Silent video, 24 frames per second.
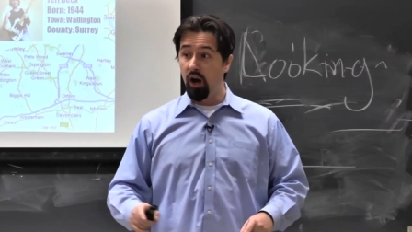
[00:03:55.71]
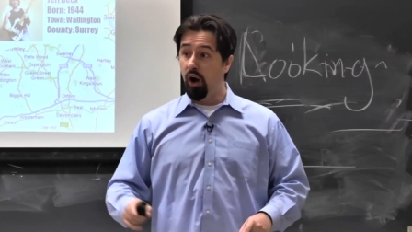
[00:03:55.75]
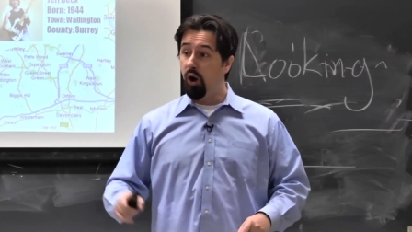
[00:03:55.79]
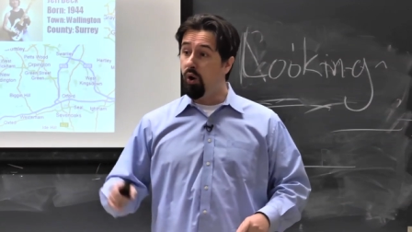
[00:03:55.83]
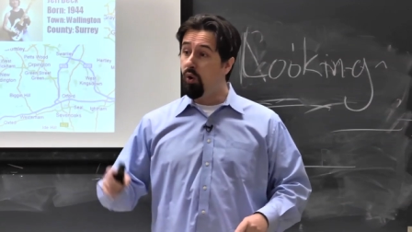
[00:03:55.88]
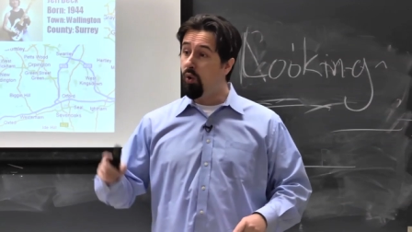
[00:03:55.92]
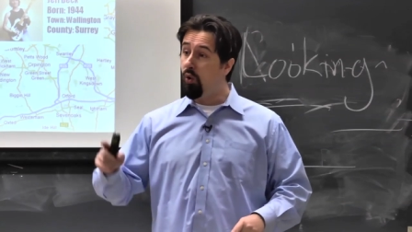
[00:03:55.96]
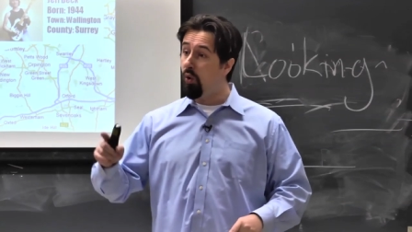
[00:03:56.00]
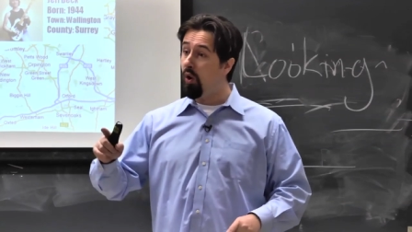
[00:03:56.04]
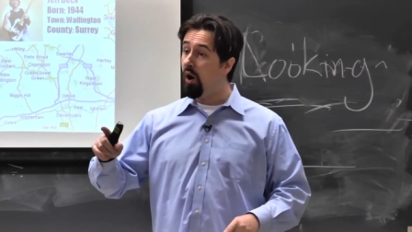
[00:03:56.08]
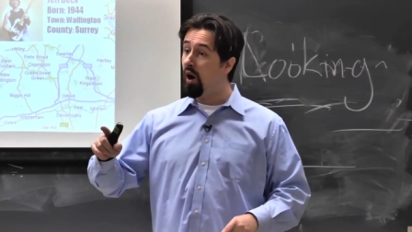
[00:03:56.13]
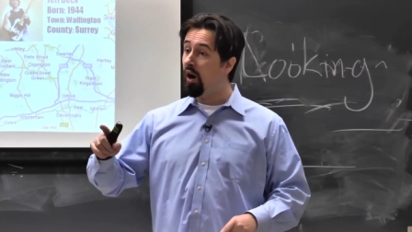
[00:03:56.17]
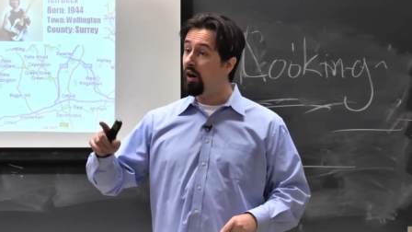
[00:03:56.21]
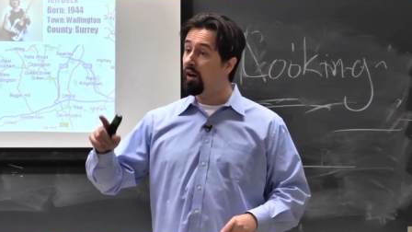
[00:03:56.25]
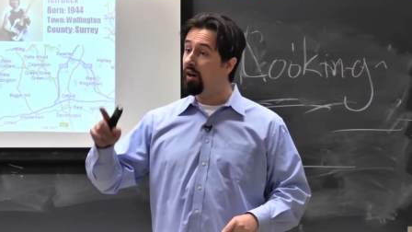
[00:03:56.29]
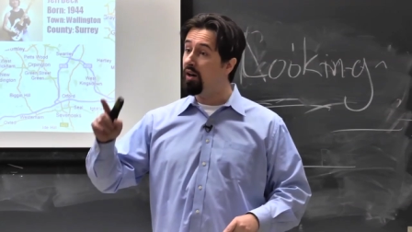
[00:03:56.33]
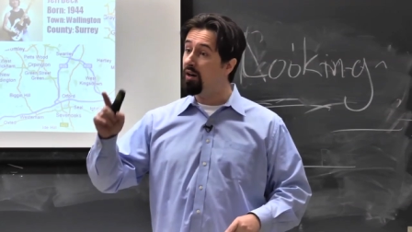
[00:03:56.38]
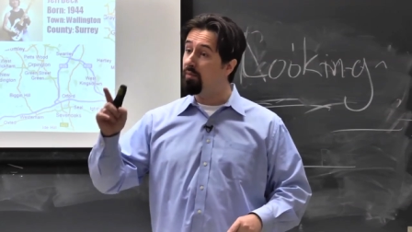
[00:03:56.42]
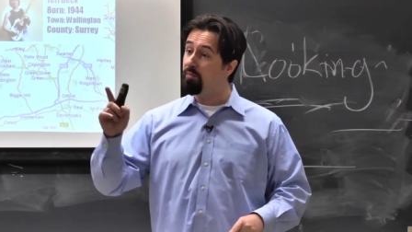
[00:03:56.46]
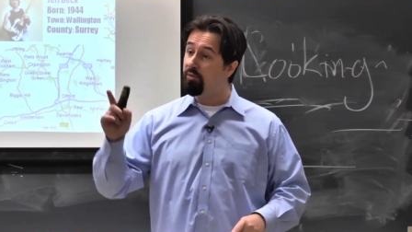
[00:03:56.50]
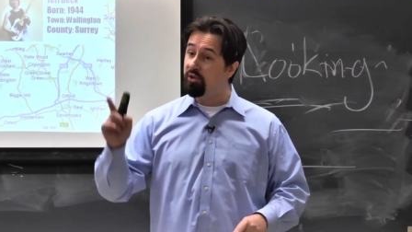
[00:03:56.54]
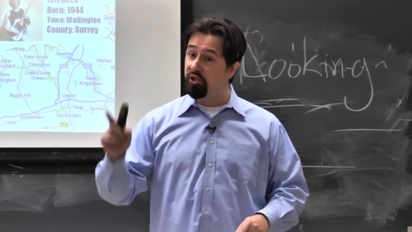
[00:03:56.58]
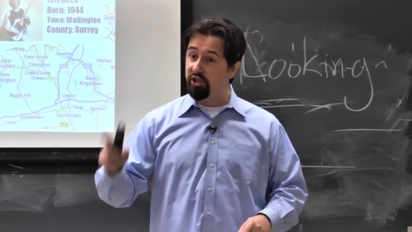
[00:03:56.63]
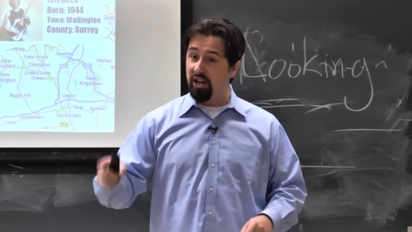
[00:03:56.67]
who are
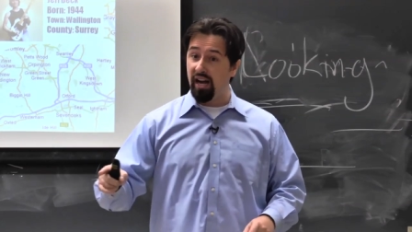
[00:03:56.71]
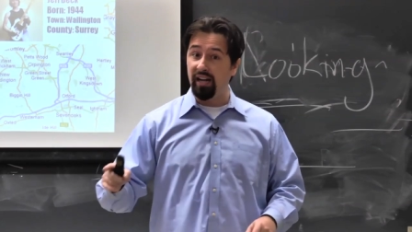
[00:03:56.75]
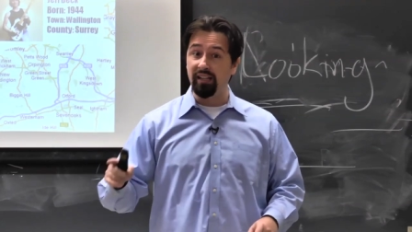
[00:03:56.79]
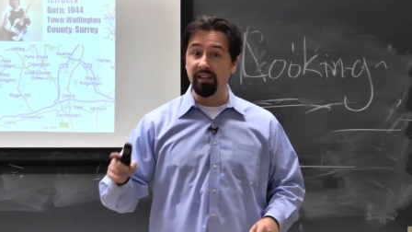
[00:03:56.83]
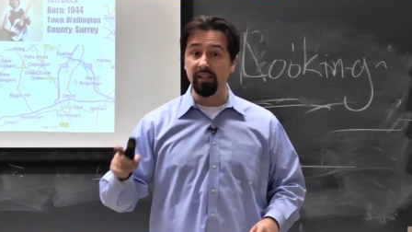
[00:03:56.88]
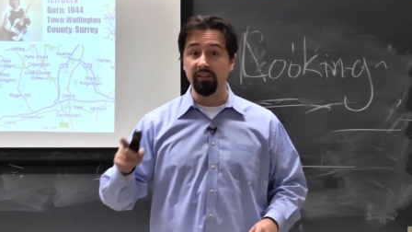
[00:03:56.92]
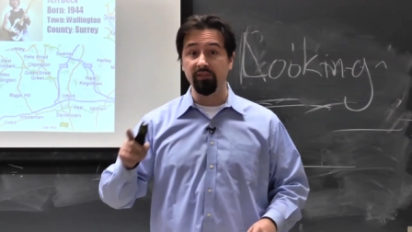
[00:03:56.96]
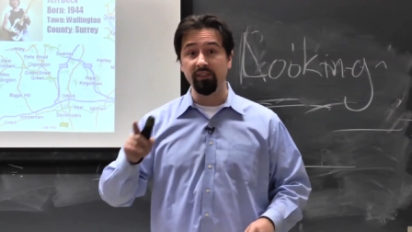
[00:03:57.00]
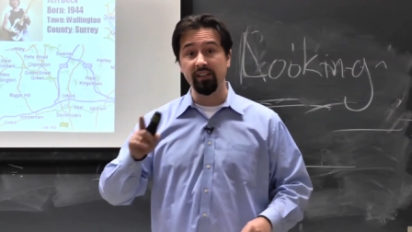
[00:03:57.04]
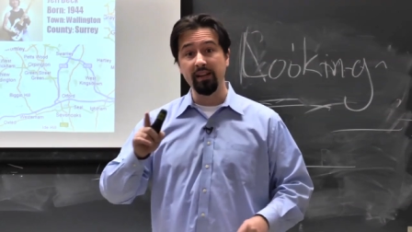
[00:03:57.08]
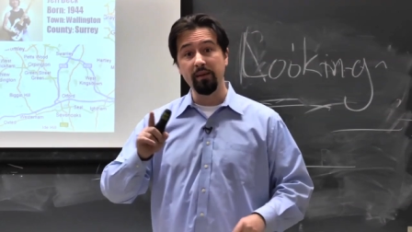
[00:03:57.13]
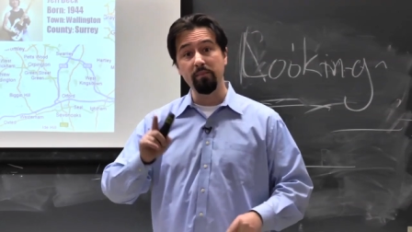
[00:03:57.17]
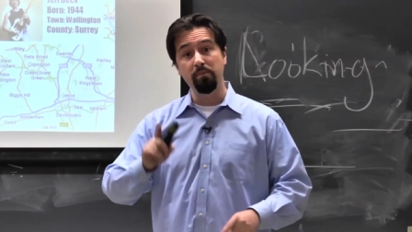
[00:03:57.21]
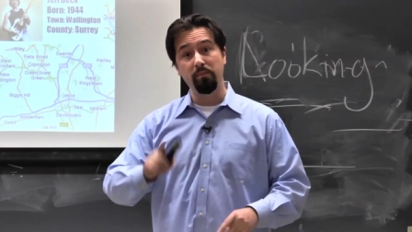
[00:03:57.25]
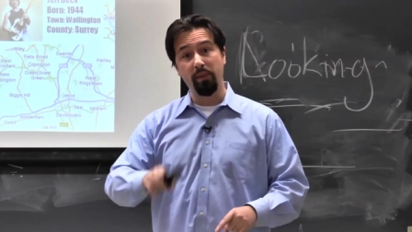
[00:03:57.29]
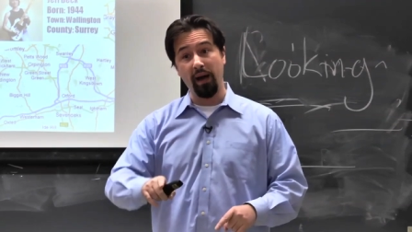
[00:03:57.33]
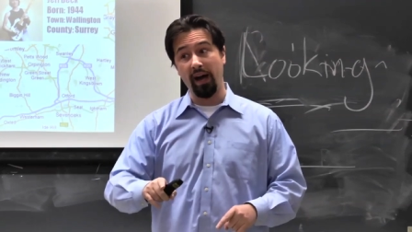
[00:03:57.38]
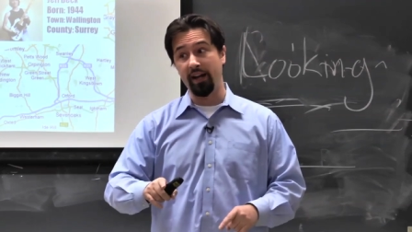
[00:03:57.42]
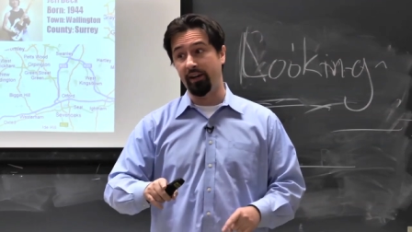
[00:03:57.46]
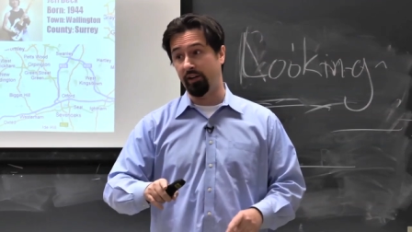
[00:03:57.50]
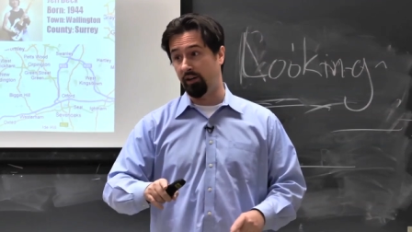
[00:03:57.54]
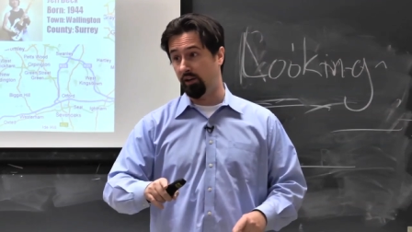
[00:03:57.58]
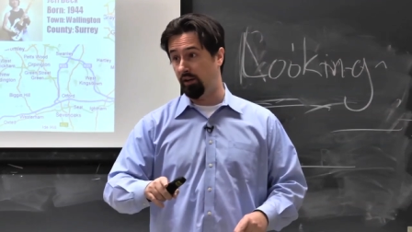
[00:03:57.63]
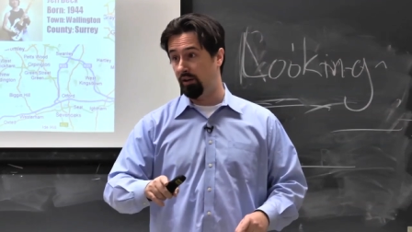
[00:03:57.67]
objectively
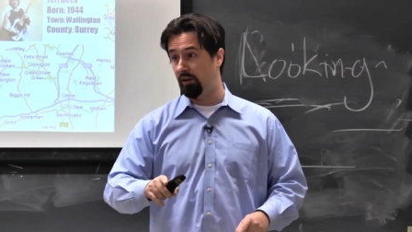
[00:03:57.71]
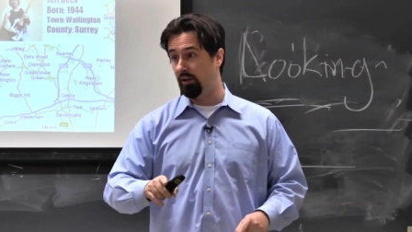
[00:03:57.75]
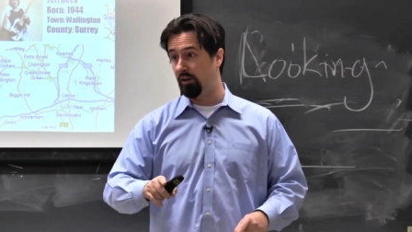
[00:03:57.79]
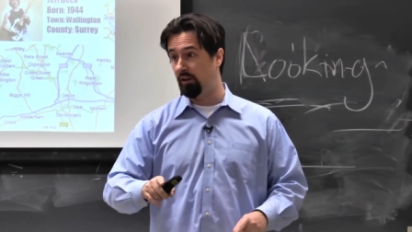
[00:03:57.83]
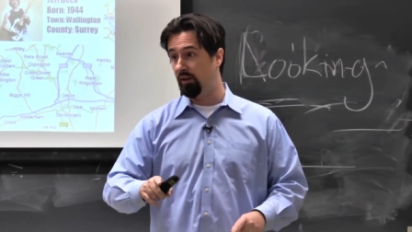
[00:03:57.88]
better